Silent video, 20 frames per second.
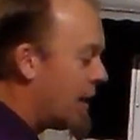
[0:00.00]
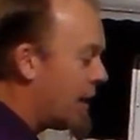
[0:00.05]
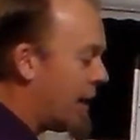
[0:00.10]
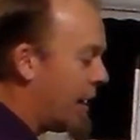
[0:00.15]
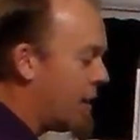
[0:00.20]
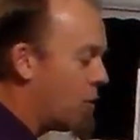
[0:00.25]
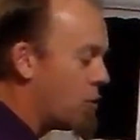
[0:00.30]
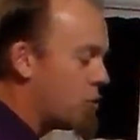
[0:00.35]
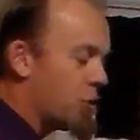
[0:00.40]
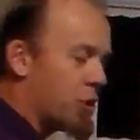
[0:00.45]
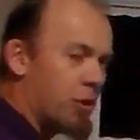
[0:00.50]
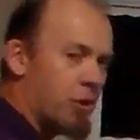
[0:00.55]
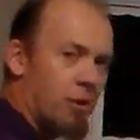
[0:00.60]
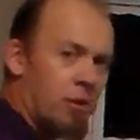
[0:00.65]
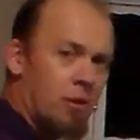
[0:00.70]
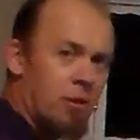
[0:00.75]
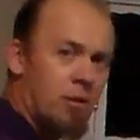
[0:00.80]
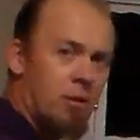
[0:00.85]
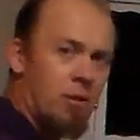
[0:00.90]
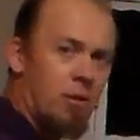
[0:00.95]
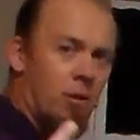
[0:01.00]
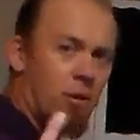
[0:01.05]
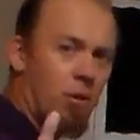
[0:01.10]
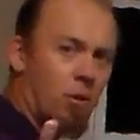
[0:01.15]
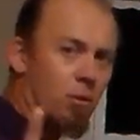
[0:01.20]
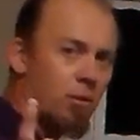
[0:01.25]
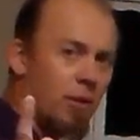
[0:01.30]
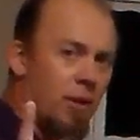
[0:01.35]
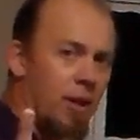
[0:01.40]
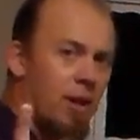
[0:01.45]
Hydrogen
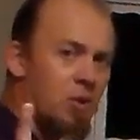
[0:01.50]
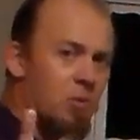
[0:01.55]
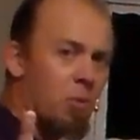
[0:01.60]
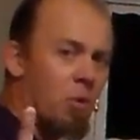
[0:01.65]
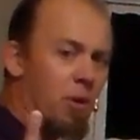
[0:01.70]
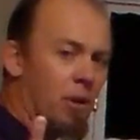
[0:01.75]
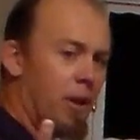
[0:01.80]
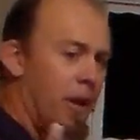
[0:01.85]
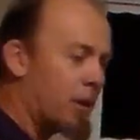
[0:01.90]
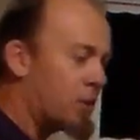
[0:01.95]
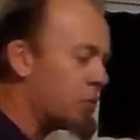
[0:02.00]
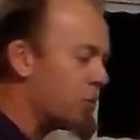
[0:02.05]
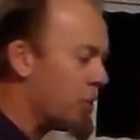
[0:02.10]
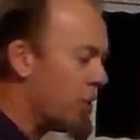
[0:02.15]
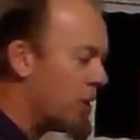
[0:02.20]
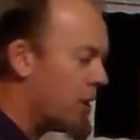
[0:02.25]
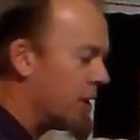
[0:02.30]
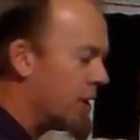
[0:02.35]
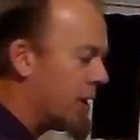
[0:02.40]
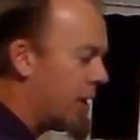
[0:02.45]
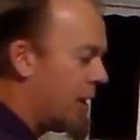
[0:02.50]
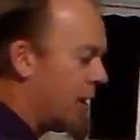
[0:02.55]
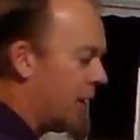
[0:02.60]
only has 1 electron